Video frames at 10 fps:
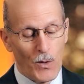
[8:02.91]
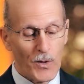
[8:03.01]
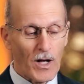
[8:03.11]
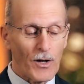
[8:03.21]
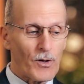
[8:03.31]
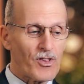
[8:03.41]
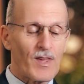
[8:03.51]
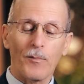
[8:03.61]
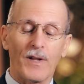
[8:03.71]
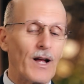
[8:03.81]
We all know
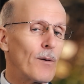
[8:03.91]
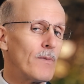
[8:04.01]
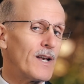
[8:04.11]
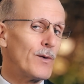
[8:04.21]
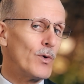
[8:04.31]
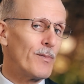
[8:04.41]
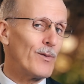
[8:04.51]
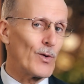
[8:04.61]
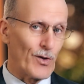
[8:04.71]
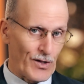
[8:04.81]
someday our money will
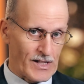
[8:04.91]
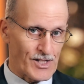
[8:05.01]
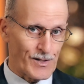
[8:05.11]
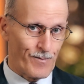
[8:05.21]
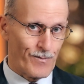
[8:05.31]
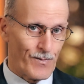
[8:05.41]
be worthless,